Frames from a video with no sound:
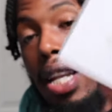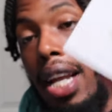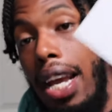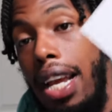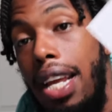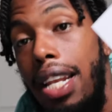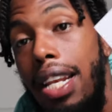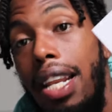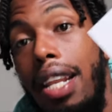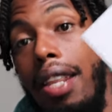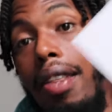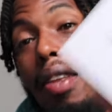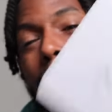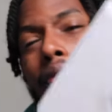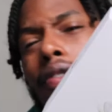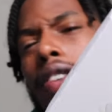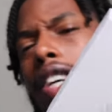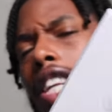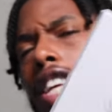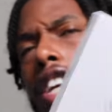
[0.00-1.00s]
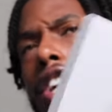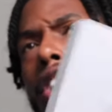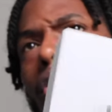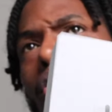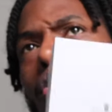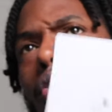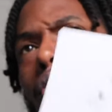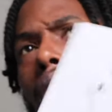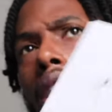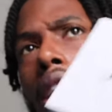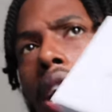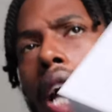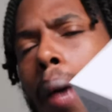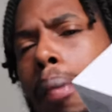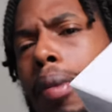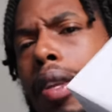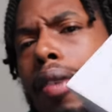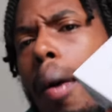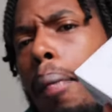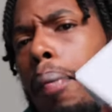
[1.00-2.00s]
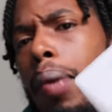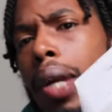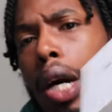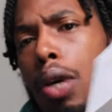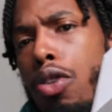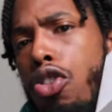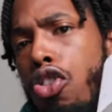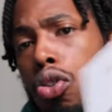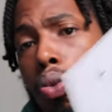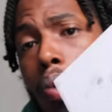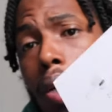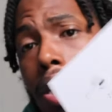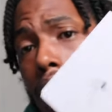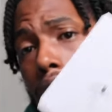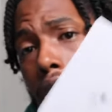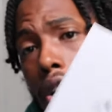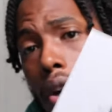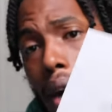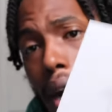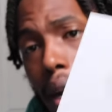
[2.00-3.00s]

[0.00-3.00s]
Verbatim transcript: in the video I believe I put out two weeks ago.